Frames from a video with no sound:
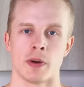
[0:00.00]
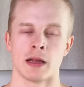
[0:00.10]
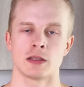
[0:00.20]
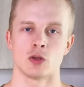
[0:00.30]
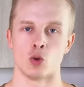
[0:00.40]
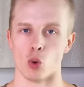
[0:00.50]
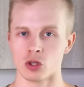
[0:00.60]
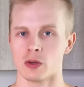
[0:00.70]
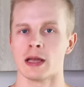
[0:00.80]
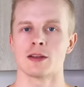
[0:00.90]
but you
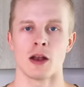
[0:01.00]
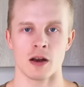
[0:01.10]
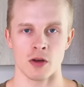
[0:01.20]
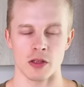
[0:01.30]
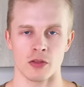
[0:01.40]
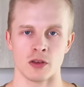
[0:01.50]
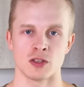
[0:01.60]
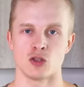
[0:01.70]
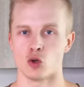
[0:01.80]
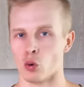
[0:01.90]
also get a lot of other things
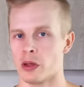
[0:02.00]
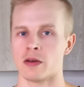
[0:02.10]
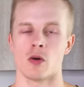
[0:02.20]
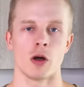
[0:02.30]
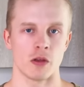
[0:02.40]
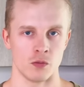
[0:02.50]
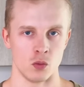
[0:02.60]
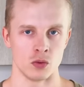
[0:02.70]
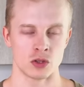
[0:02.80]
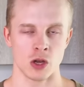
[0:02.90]
that you don't get from other
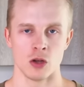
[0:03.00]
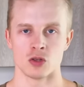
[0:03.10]
foods.